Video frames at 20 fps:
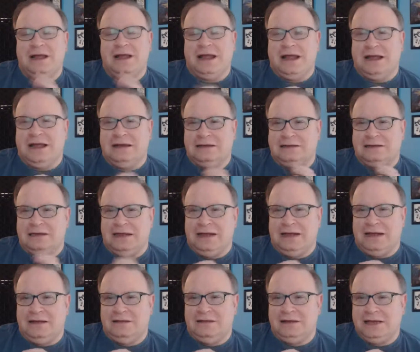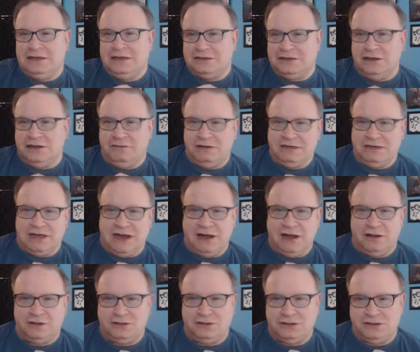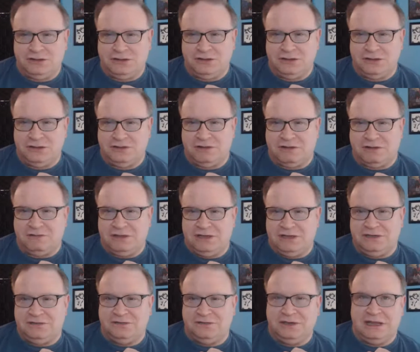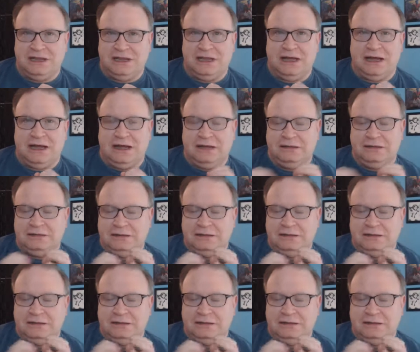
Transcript: and he's going to retire strictly to the